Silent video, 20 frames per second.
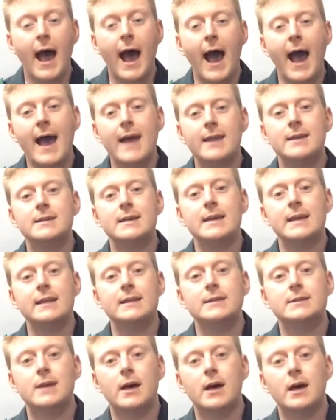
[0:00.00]
and it
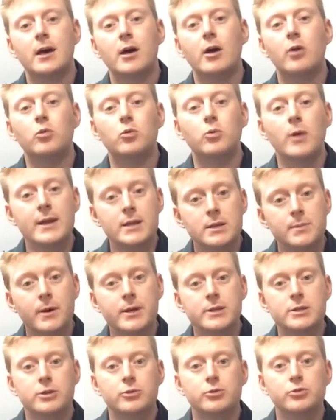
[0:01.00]
is a
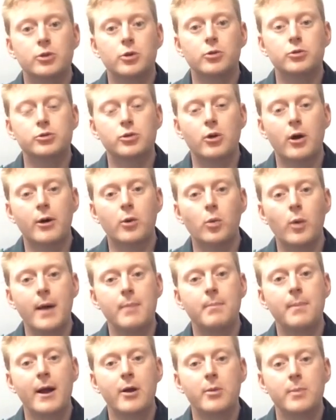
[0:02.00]
randomised controlled trial where
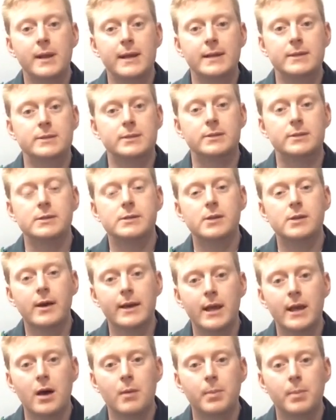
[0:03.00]
paramedics can
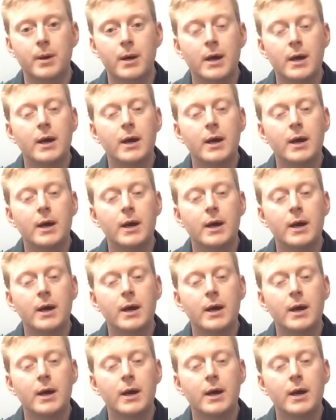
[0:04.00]
sign up,